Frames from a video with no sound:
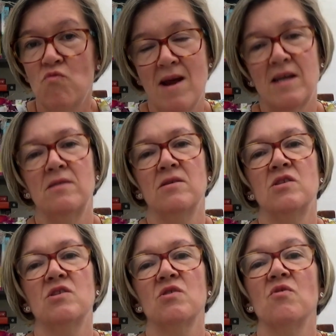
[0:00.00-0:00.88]

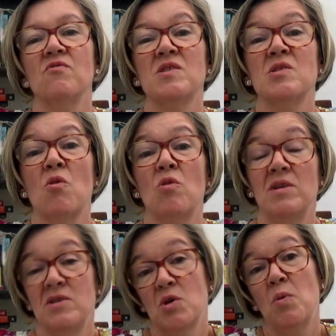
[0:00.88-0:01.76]
Regnant of
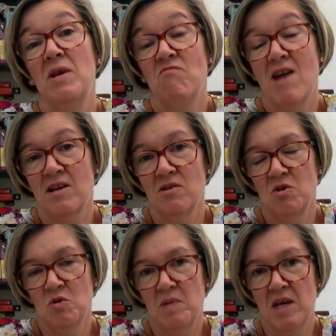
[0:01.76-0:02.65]
Scotland, Queen
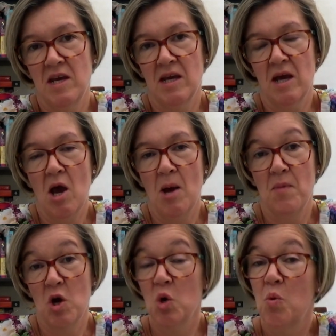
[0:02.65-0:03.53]
Regnant being
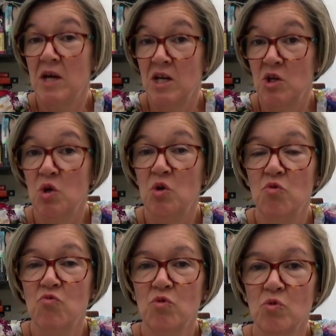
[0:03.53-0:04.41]
a queen
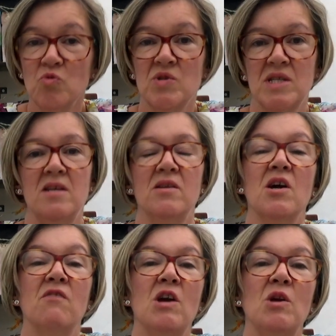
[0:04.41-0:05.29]
who rules in
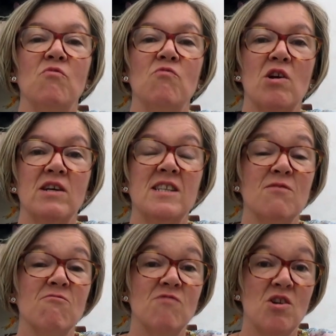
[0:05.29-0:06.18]
her own right
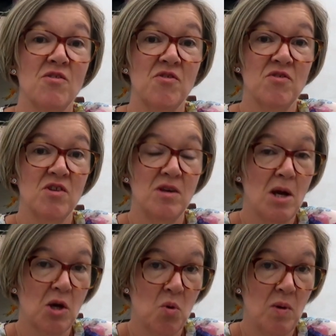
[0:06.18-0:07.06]
rather
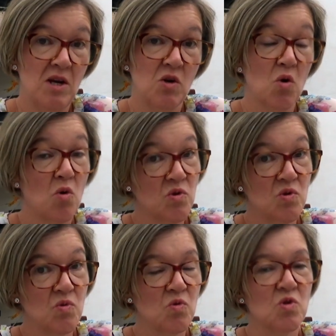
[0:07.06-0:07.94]
than a queen
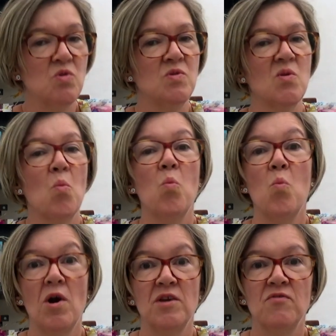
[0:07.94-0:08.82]
consort who's the
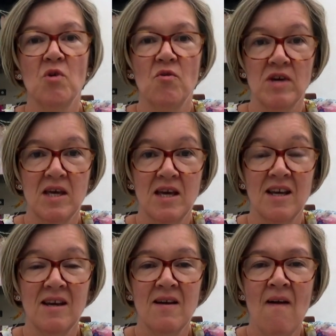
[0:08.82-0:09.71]
wife of a
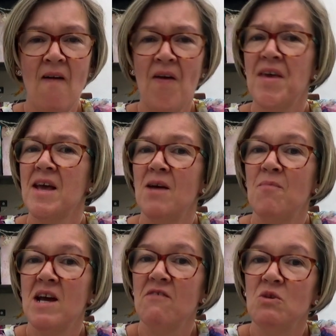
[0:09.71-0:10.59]
king. And
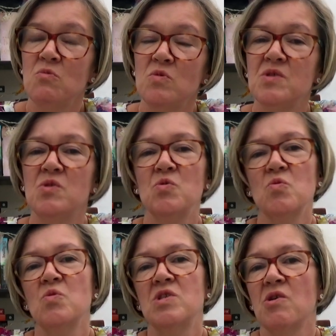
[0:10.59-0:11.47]
Mary was the
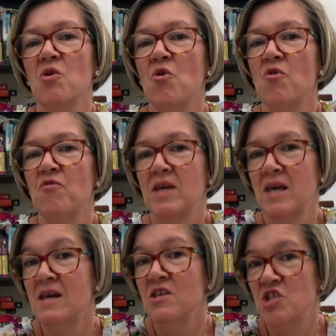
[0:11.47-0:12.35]
daughter of
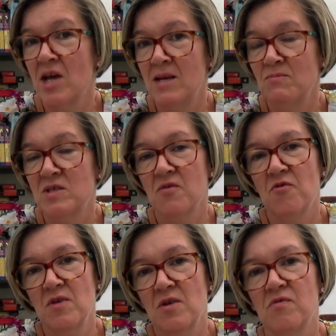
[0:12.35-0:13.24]
King James
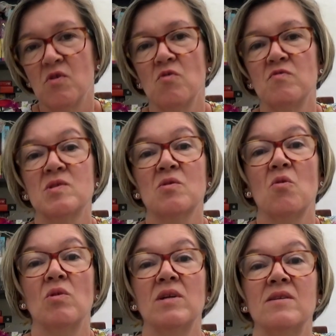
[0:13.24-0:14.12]
V of
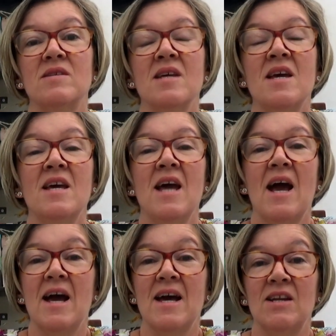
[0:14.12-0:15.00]
Scotland
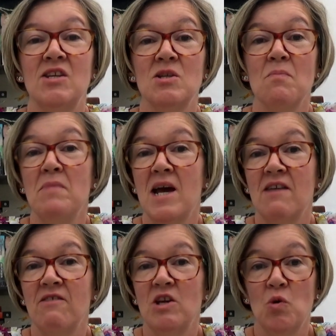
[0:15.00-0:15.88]
and
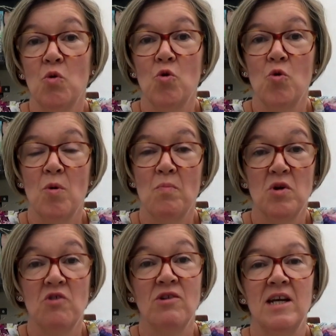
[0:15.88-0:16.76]
Mary or
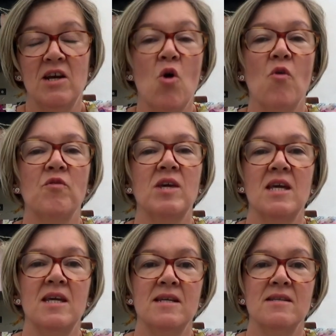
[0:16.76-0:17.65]
Marie of
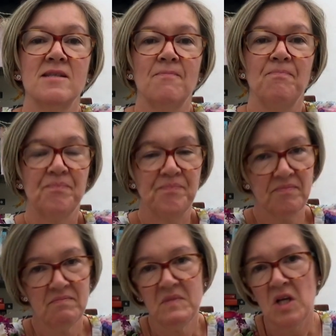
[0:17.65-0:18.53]
Guise.
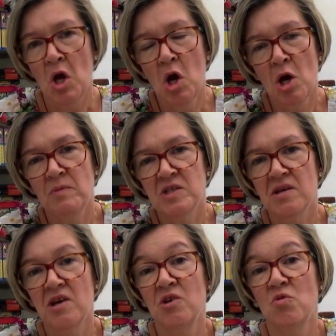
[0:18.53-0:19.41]
Her
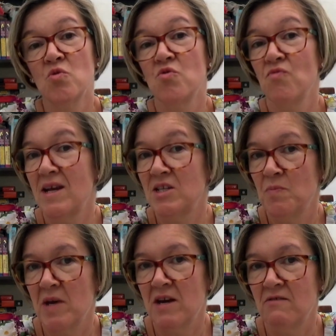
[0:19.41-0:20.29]
paternal
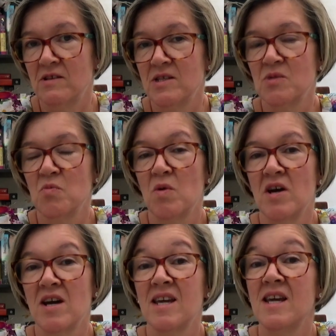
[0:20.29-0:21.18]
grandparents
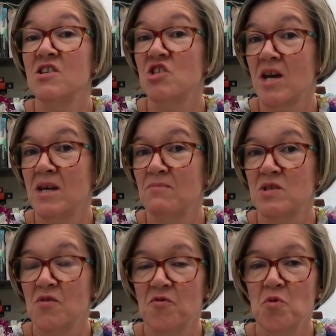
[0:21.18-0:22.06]
were King
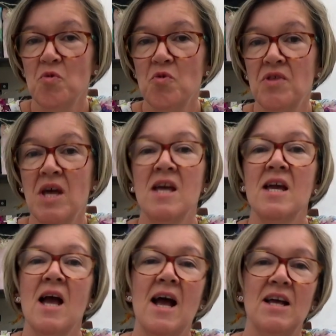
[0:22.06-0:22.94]
James IV
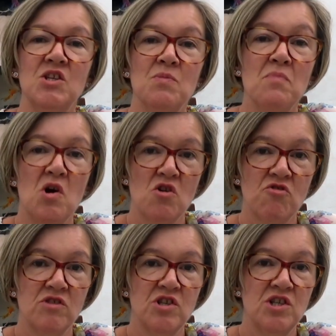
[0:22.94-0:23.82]
and
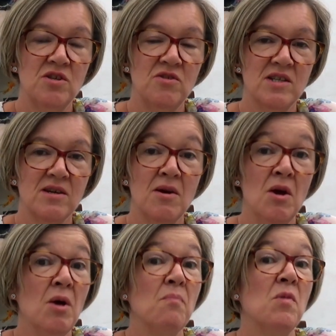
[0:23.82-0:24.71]
Margaret Tudor
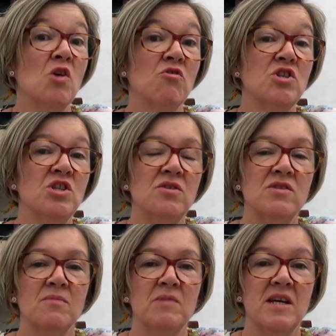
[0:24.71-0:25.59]

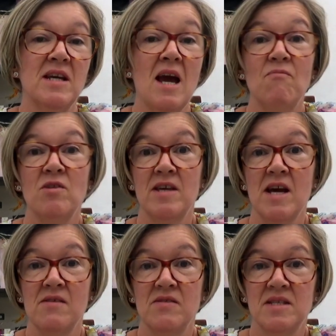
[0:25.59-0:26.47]
being Henry
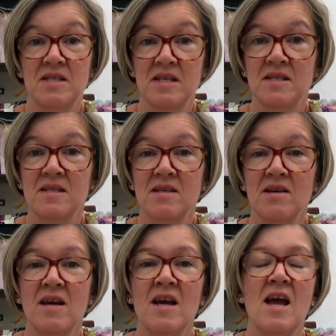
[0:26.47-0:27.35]
VIII's
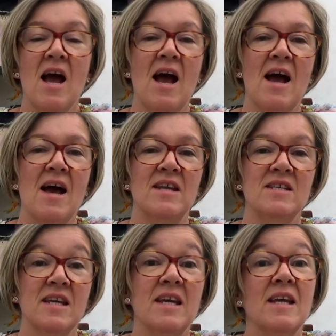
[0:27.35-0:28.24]
sister,
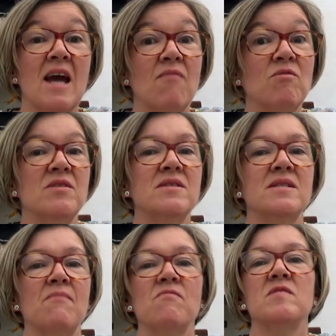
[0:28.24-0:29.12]
and King Henry
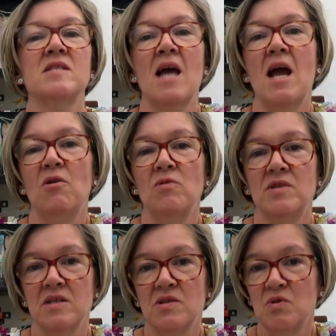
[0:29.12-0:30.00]
VII's
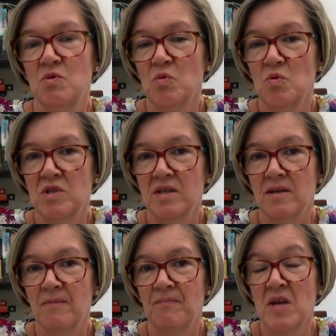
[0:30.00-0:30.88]
eldest
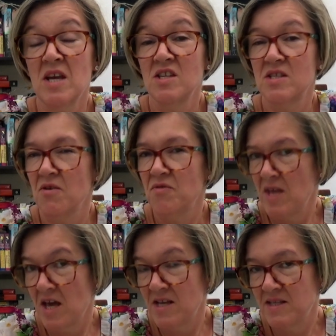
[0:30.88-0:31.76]
daughter. So
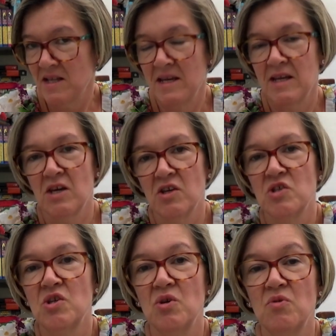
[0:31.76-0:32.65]
there's the link
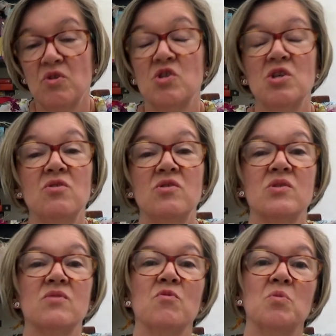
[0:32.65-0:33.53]
to the
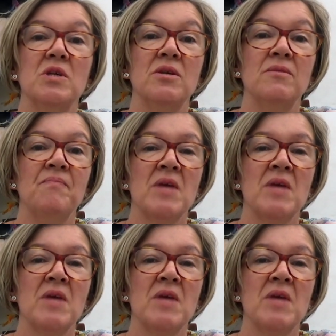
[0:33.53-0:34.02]
Tudors for you.